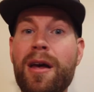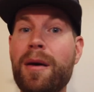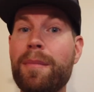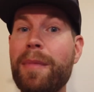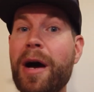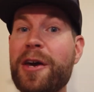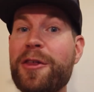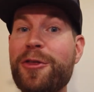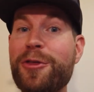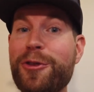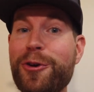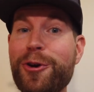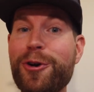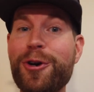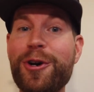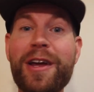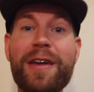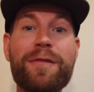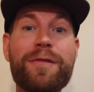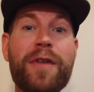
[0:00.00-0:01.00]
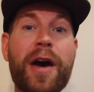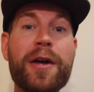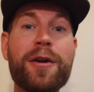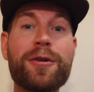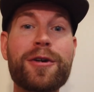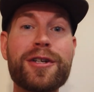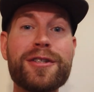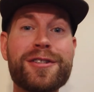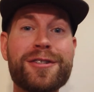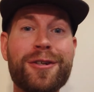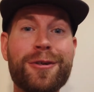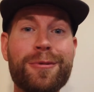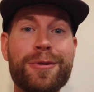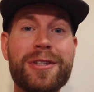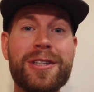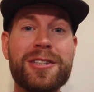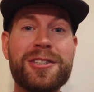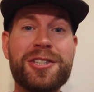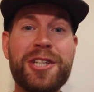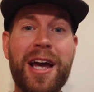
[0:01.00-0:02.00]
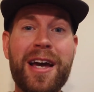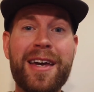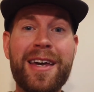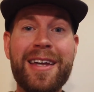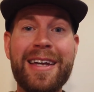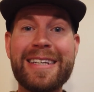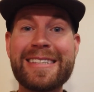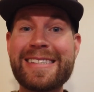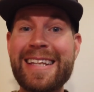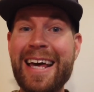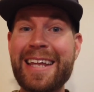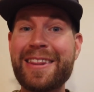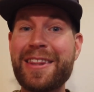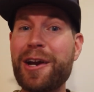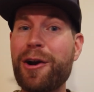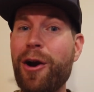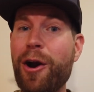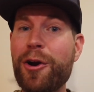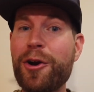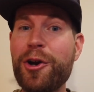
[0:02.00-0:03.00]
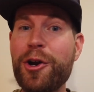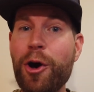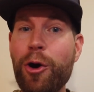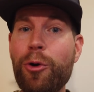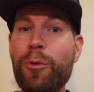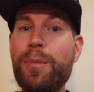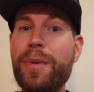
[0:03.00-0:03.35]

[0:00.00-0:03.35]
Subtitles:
My third and final concern with this jacket is that there are no